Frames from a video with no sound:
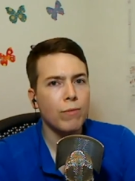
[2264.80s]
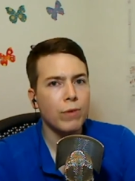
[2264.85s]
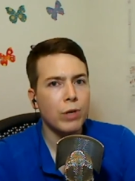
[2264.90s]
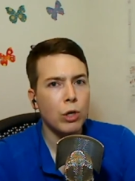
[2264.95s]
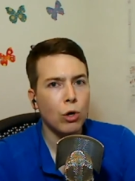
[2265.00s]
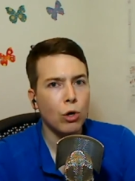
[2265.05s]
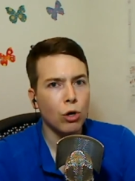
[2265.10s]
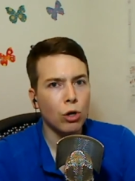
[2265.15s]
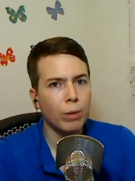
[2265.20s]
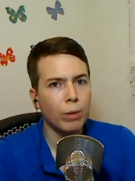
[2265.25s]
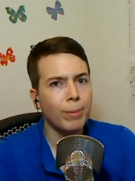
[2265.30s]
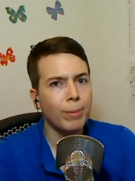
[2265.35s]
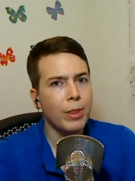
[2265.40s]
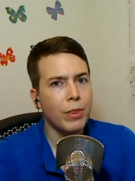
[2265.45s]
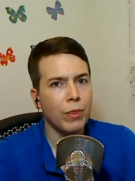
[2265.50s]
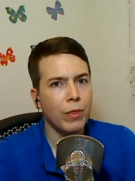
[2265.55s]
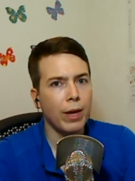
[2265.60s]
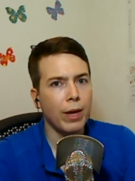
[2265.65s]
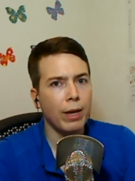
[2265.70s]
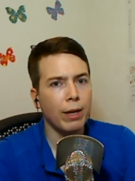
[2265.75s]
of an urban
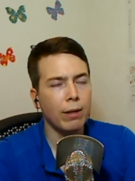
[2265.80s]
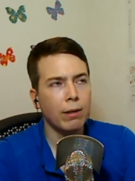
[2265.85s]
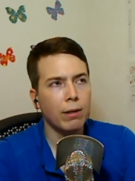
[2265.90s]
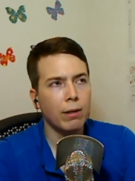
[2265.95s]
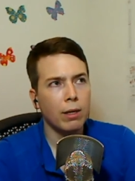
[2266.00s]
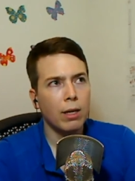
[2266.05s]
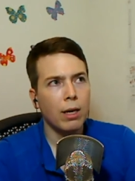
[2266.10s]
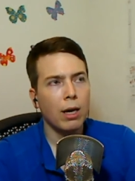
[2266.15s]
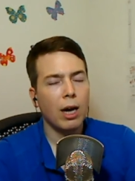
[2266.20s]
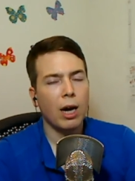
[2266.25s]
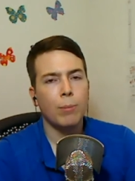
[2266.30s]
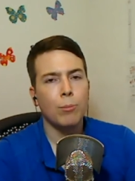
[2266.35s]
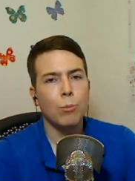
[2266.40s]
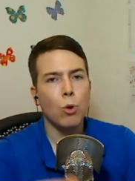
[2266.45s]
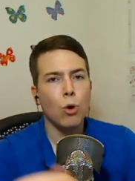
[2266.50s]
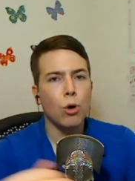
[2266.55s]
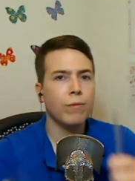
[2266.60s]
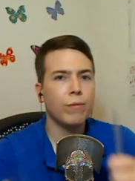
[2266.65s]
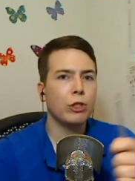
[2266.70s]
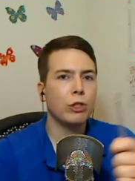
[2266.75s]
thing, a
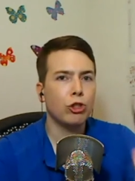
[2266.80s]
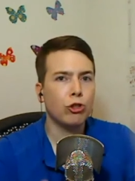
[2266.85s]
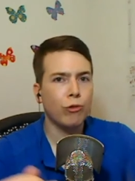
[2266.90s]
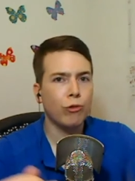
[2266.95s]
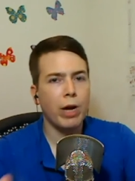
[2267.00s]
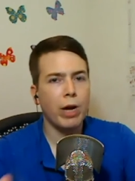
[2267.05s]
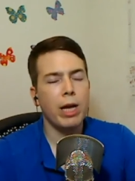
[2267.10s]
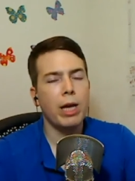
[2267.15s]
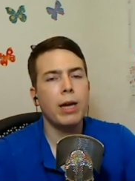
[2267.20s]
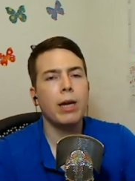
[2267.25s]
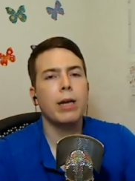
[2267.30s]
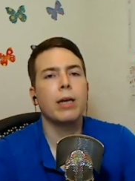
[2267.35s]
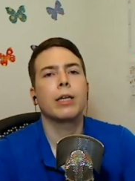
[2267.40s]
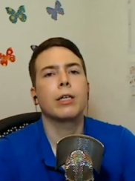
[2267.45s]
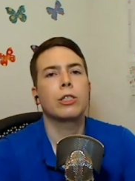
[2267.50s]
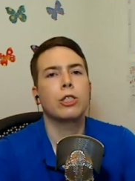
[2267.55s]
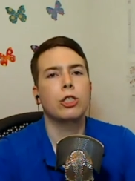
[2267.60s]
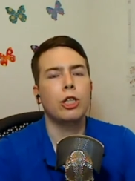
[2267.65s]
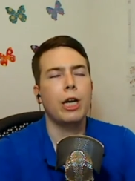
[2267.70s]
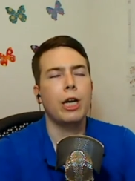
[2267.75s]
more of a trade and
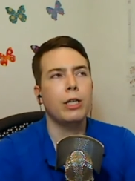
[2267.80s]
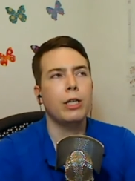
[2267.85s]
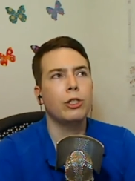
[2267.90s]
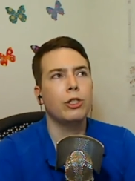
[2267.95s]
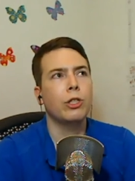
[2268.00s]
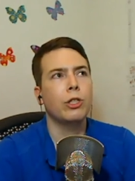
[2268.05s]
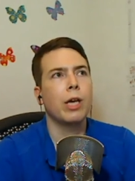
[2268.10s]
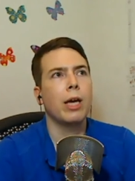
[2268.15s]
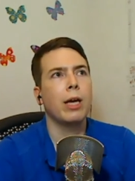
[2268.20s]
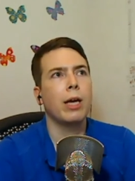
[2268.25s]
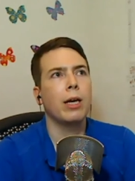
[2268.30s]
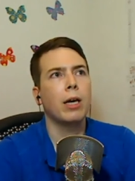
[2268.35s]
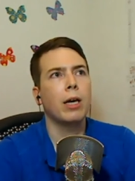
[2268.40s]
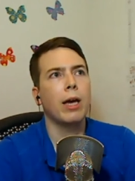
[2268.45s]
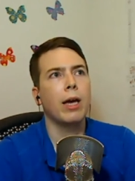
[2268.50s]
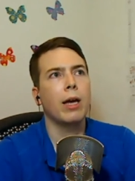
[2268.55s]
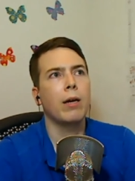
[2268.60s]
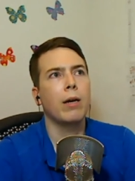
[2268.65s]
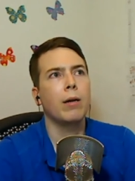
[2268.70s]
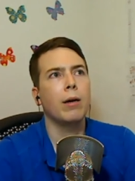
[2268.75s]
exchange thing,
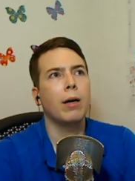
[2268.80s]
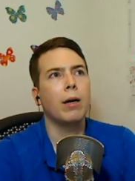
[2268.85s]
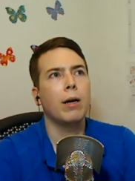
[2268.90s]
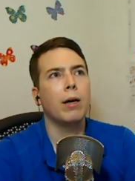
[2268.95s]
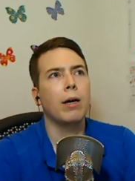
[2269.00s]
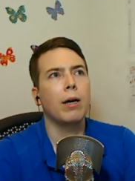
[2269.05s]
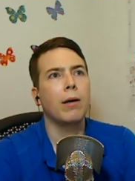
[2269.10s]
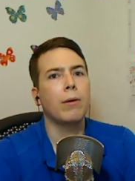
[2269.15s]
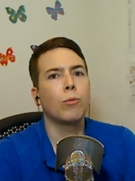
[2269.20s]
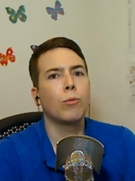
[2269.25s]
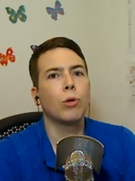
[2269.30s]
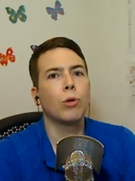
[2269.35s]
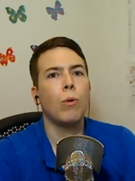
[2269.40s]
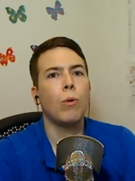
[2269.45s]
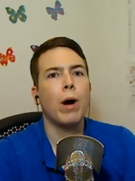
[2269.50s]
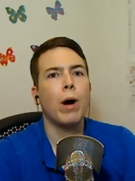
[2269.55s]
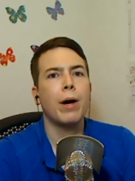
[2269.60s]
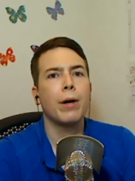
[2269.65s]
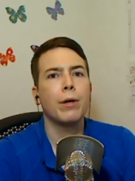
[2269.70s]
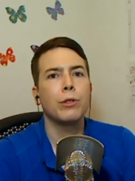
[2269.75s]
and
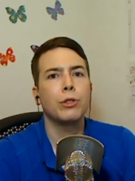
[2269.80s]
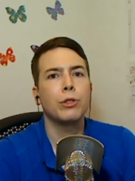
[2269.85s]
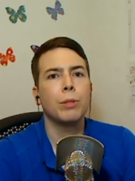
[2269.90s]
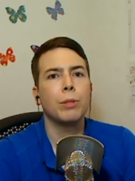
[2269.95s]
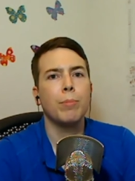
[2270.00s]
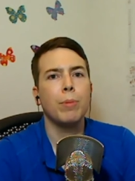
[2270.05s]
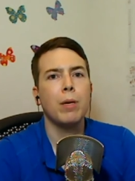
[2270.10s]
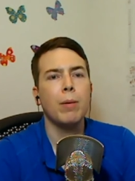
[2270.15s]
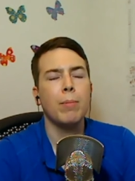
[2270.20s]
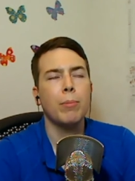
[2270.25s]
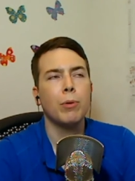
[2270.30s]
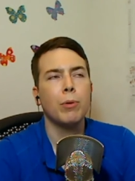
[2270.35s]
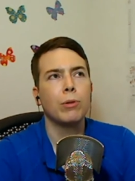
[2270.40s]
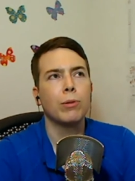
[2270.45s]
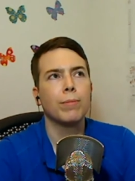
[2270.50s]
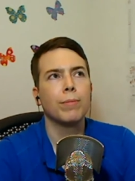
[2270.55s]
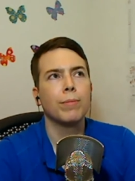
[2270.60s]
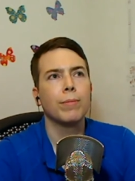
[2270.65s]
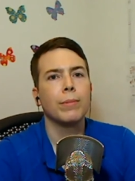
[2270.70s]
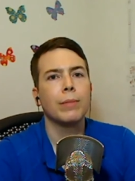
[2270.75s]
requires that
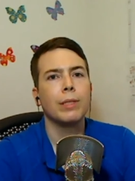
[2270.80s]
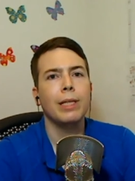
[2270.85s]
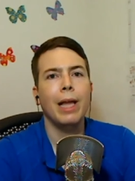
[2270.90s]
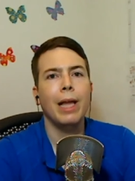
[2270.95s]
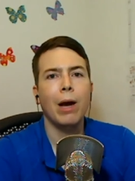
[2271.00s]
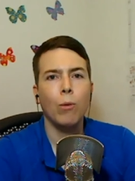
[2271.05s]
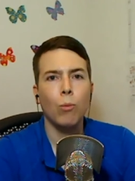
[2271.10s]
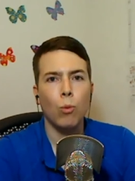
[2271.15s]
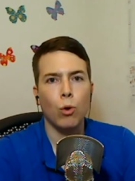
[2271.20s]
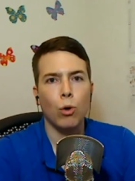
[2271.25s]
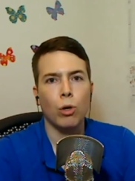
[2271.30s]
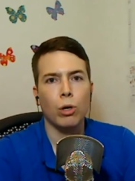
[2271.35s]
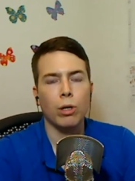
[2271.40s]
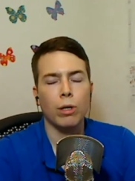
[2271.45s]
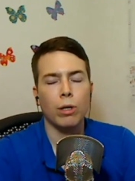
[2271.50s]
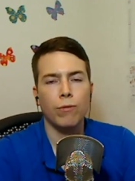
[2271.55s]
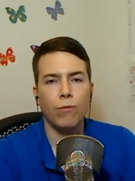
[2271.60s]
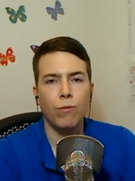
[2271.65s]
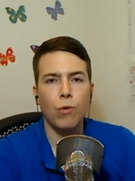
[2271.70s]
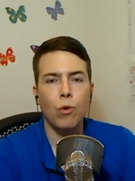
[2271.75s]
people network
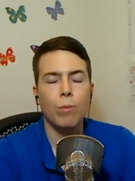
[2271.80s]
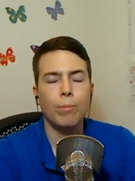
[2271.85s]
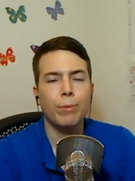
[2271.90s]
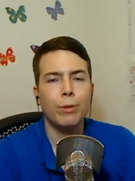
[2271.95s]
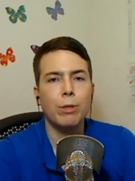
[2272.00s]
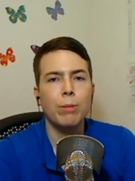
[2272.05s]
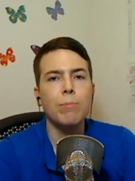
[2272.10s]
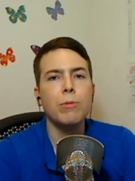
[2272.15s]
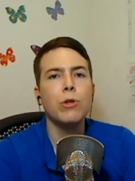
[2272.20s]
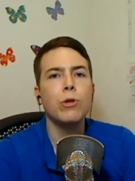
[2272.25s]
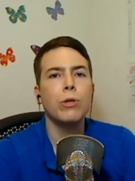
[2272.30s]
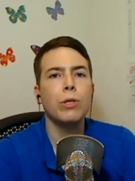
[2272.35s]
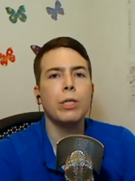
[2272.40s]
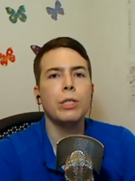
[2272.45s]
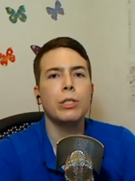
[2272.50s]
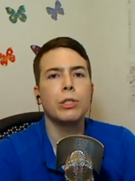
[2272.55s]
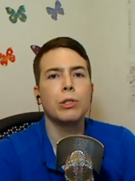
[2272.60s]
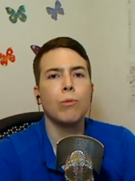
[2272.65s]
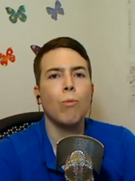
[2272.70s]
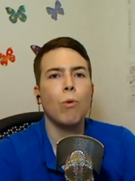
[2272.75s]
and form
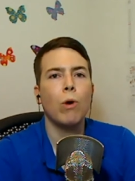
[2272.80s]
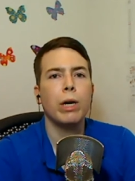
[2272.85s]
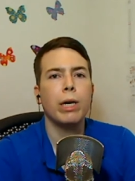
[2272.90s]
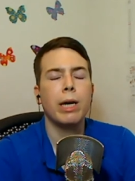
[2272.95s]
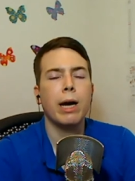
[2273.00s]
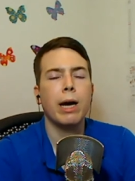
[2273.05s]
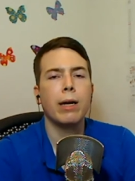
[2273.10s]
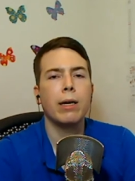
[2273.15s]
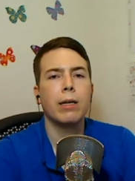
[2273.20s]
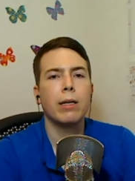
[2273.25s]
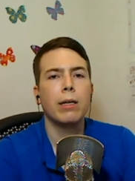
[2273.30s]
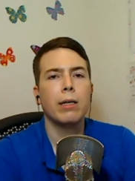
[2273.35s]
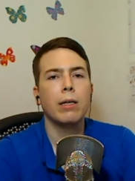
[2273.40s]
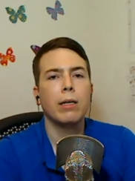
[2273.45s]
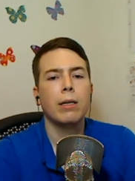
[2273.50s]
communities and whatnot,